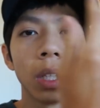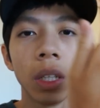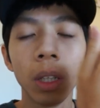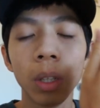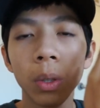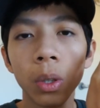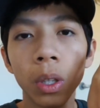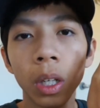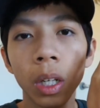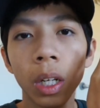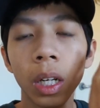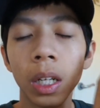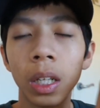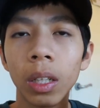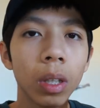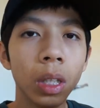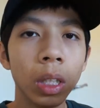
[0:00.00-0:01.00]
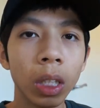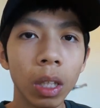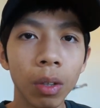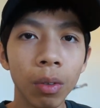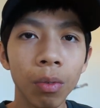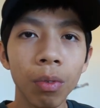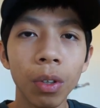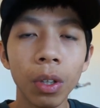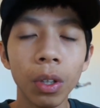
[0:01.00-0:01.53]
or like it's
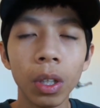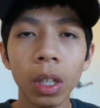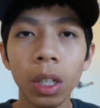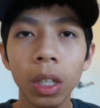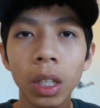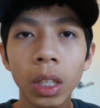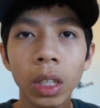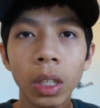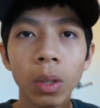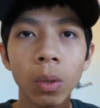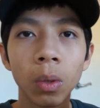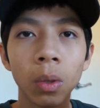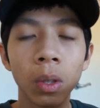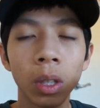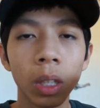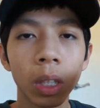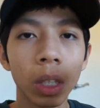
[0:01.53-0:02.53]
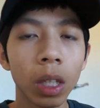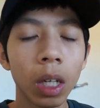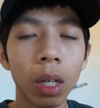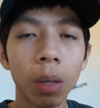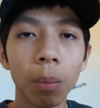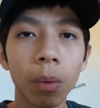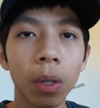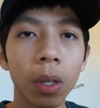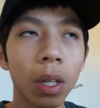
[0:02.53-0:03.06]
on focus or
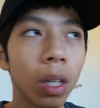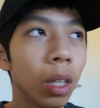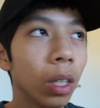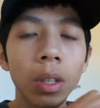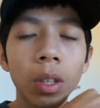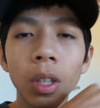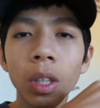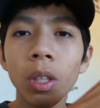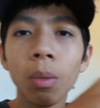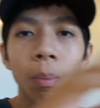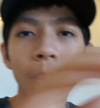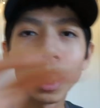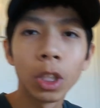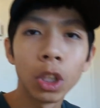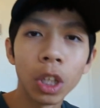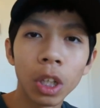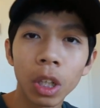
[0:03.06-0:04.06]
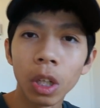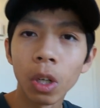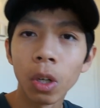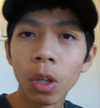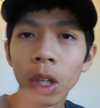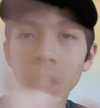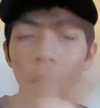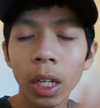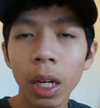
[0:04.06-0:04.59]
camera you need to make sure all
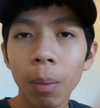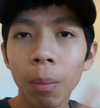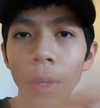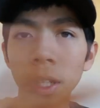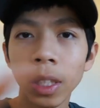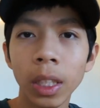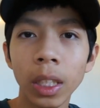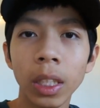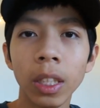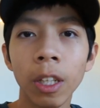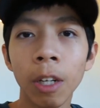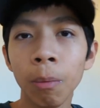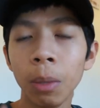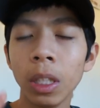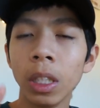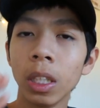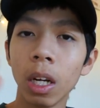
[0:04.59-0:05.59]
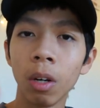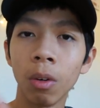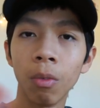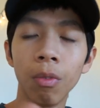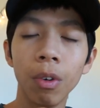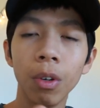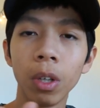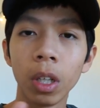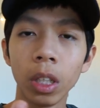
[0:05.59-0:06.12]
the camera system is on
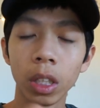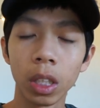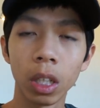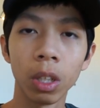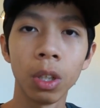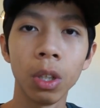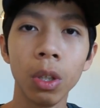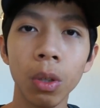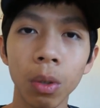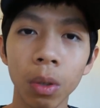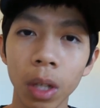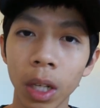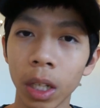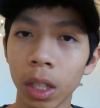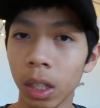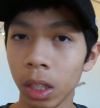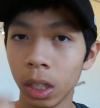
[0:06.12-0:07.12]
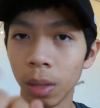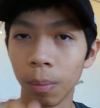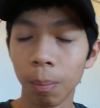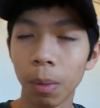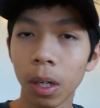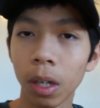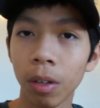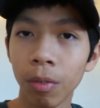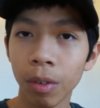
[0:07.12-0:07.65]
focus on you and it's a
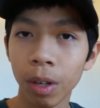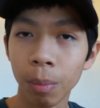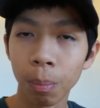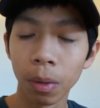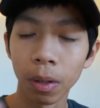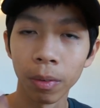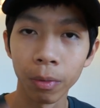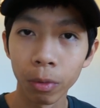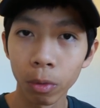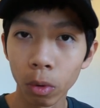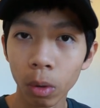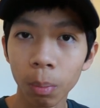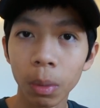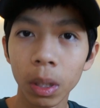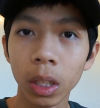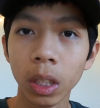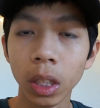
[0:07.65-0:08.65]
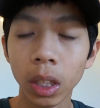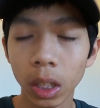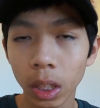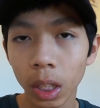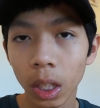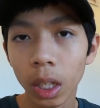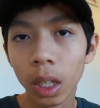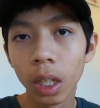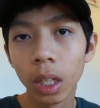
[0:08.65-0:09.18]
perfect performance
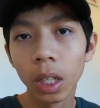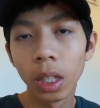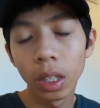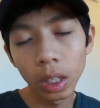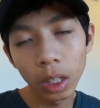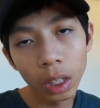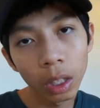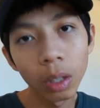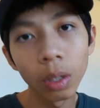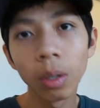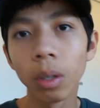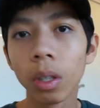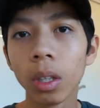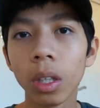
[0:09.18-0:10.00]
so